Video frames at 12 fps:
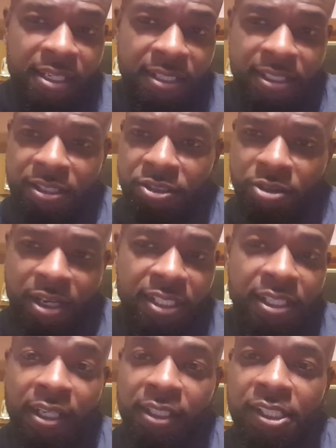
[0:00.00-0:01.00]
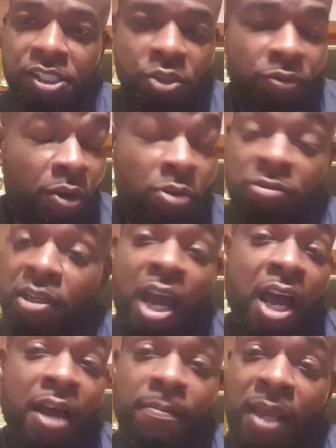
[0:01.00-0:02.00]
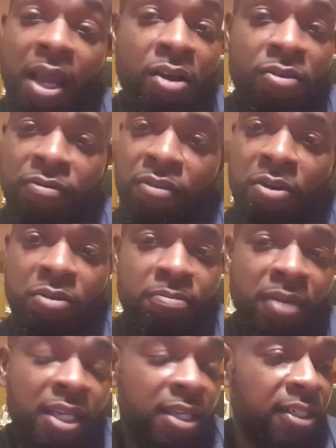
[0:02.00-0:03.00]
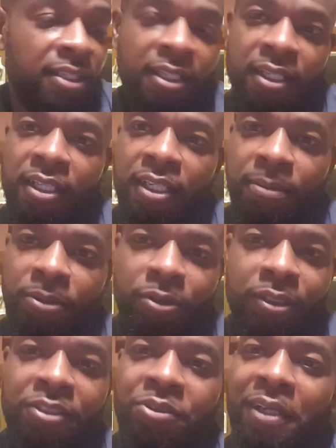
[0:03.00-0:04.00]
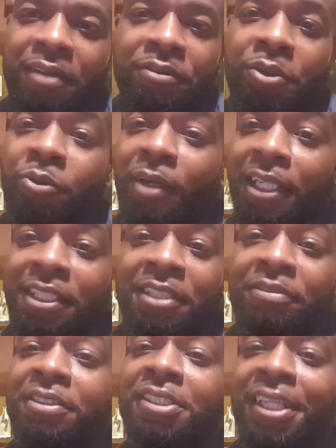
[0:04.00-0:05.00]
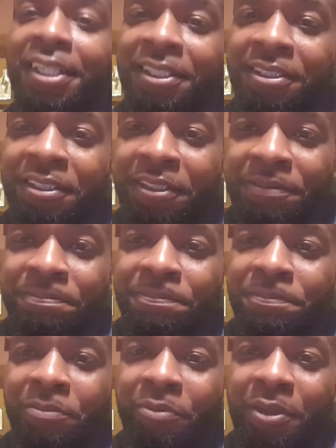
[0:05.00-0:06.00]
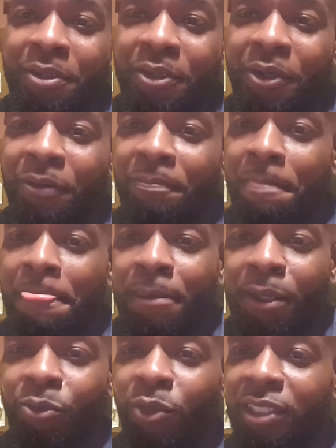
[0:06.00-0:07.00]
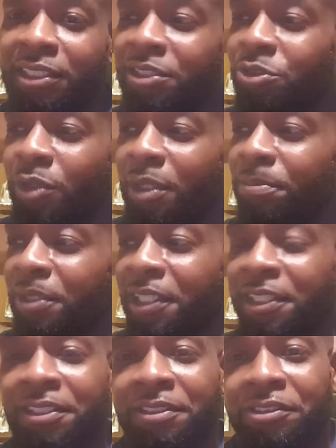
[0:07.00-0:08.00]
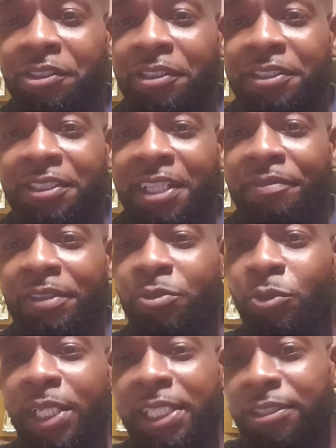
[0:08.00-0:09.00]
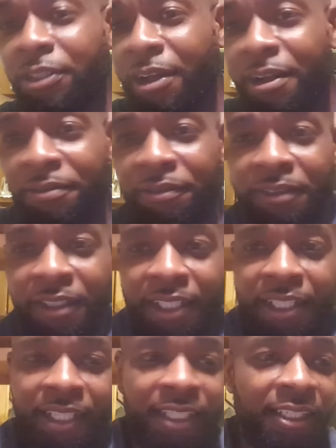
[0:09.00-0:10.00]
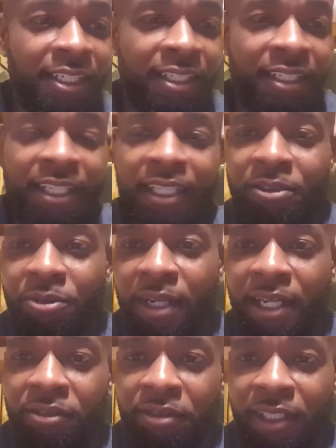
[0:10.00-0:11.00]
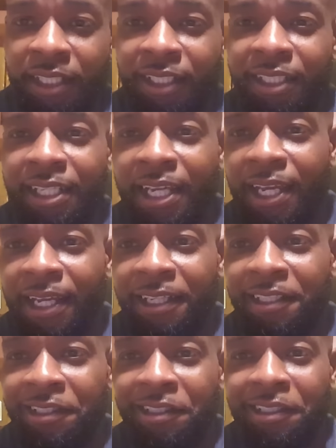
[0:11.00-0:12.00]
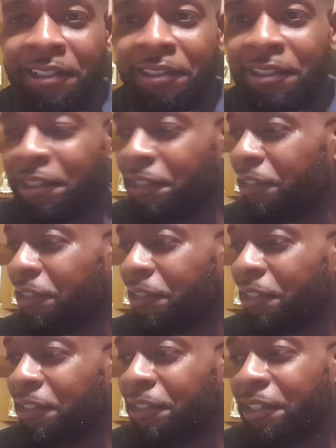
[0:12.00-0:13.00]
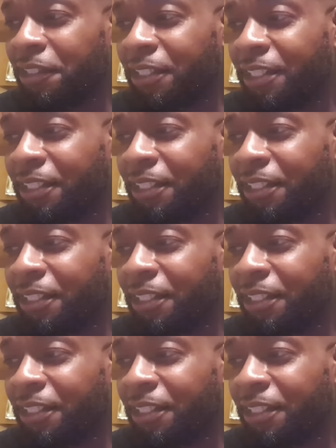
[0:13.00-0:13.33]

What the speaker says: it to the streets. Did you vote? Nah, man, I don't vote, man. And I'm going, you have no right to even say anything. You know, it wasn't Trump that took 7 weeks off and laid around thinking he had the